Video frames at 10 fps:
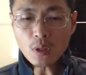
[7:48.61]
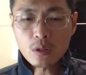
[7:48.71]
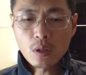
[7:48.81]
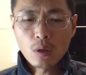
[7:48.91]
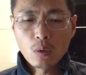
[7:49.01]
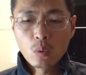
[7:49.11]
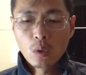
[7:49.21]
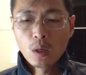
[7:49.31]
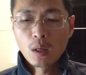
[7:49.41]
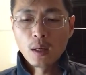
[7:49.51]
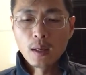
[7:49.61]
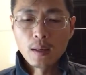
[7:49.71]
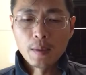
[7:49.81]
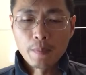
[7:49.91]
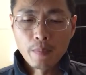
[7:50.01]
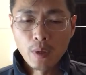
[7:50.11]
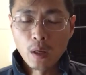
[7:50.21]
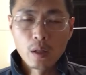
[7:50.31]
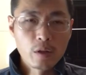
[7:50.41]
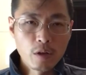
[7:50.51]
So
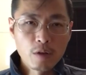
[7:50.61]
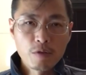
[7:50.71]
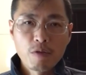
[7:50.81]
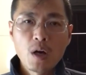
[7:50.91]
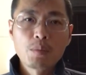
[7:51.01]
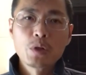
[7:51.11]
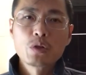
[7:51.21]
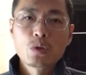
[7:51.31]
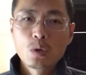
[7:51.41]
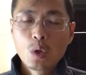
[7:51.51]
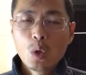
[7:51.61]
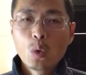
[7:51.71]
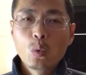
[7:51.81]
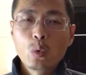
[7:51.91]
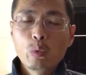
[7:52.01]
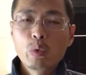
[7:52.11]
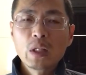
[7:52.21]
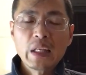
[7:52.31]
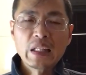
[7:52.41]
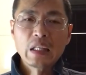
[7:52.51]
all the farmers will
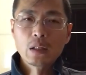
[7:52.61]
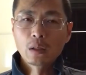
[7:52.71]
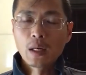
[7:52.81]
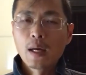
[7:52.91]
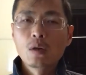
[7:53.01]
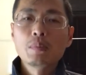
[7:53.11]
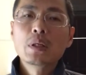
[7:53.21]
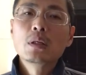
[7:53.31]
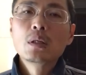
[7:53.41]
really need their help